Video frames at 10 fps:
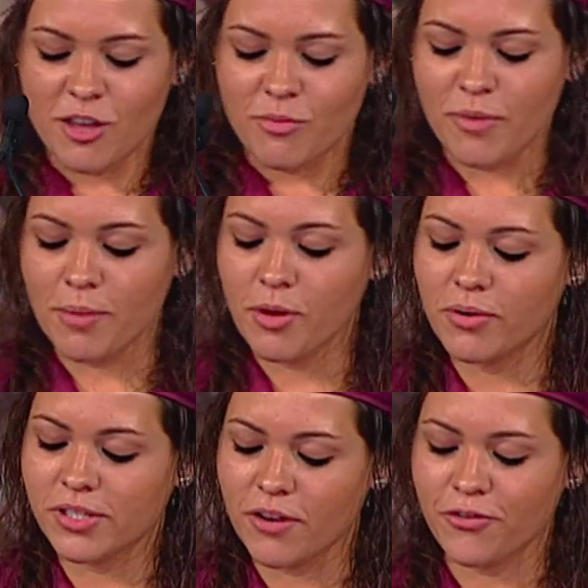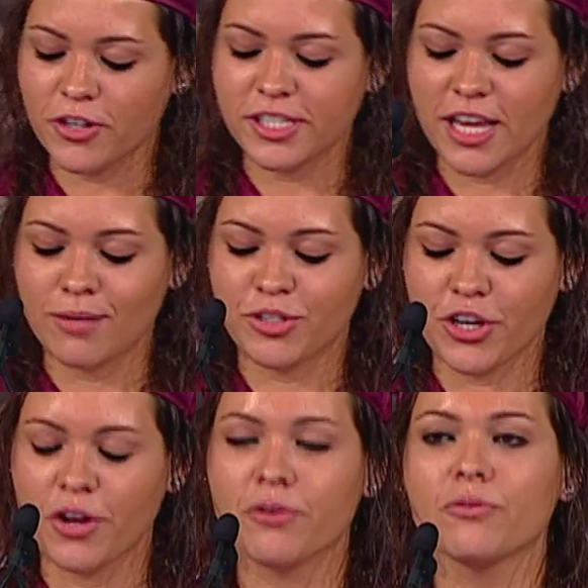Maybe it was our first time
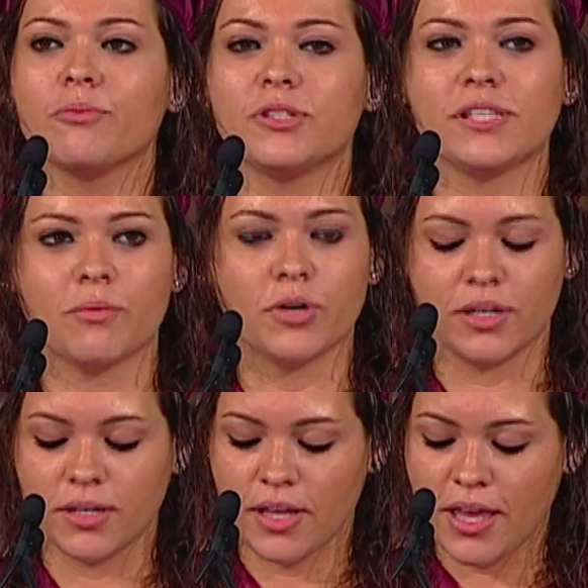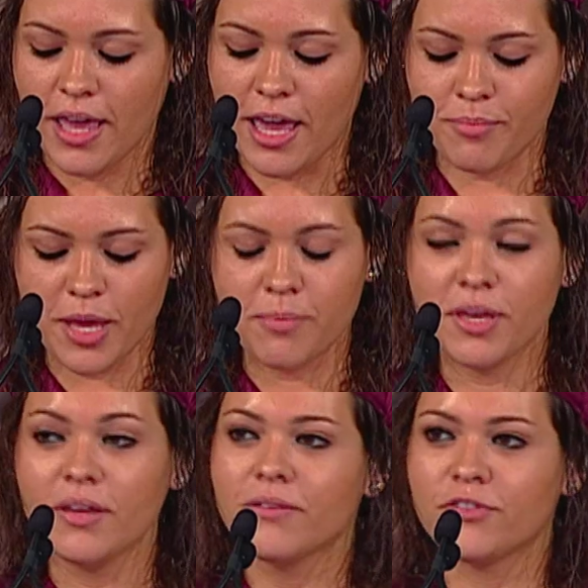sharing a room with someone. And
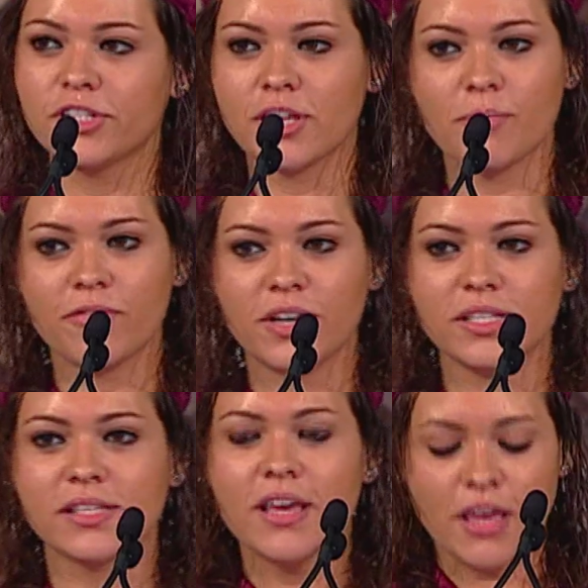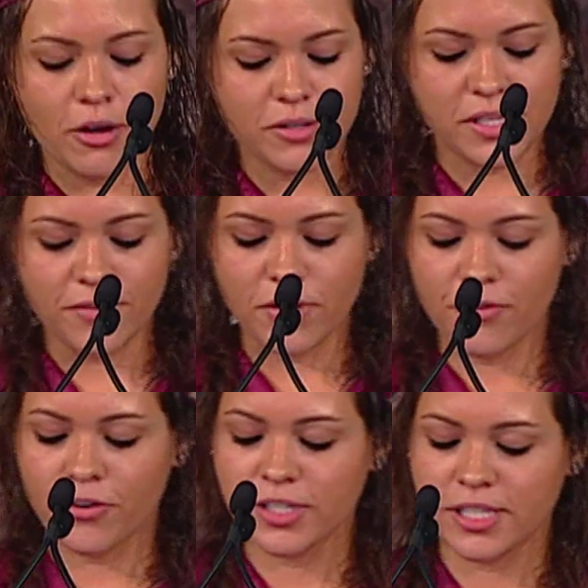maybe, for some of us, it was even our
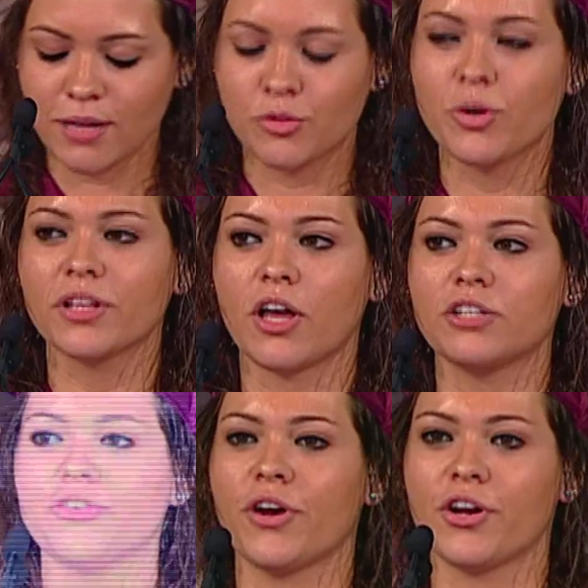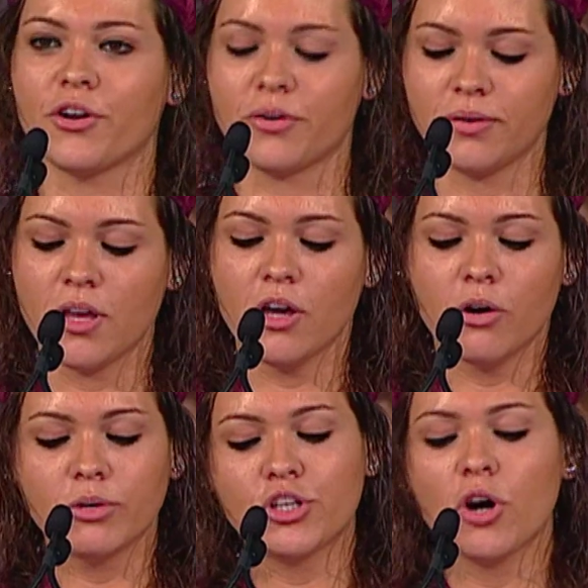first time doing laundry on our own,
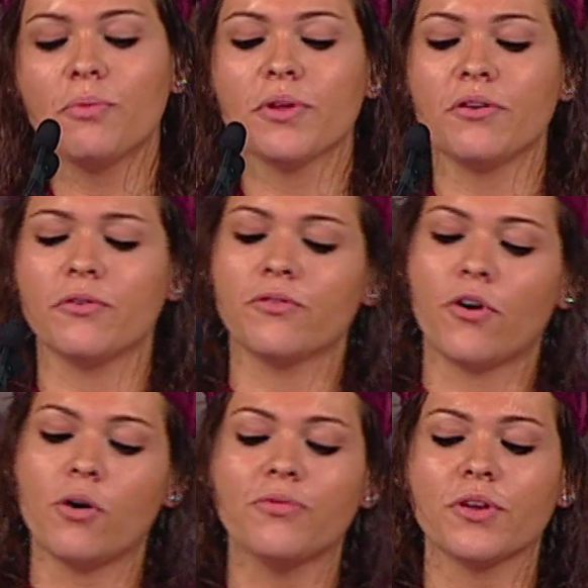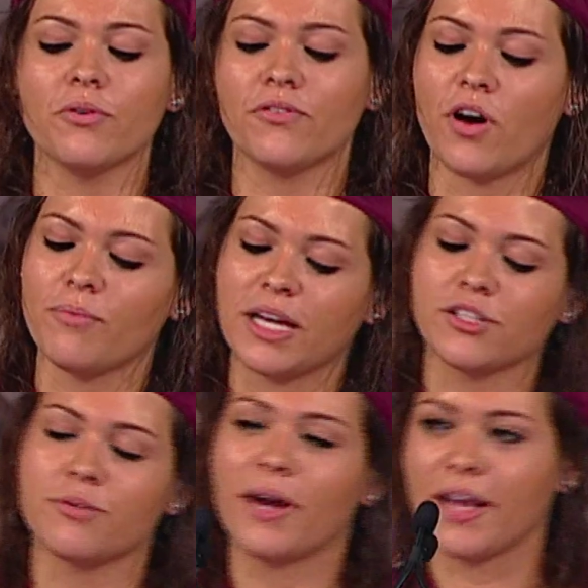which hopefully we've all
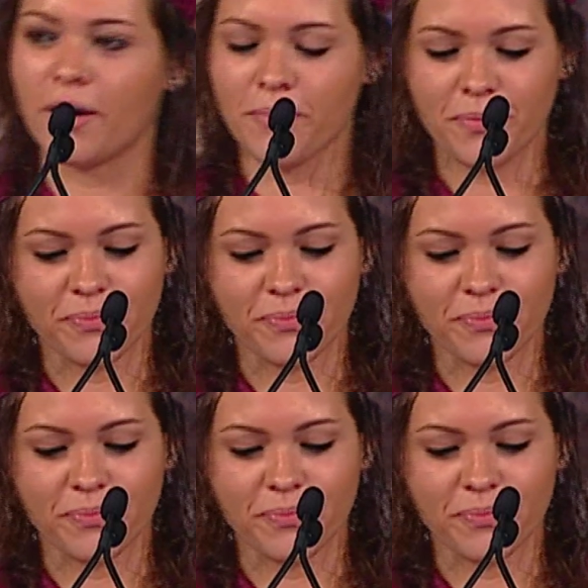mastered by now.